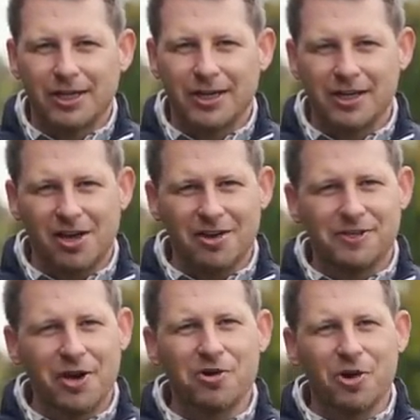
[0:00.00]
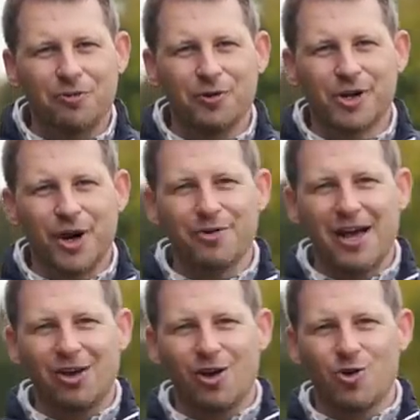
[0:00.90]
And in life, you don't often go
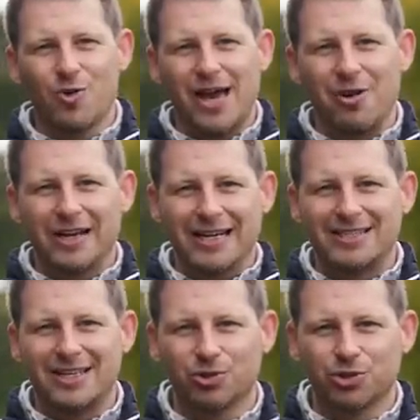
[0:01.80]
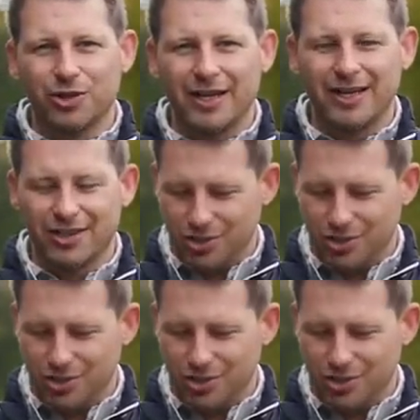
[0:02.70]
that long without eating or drinking.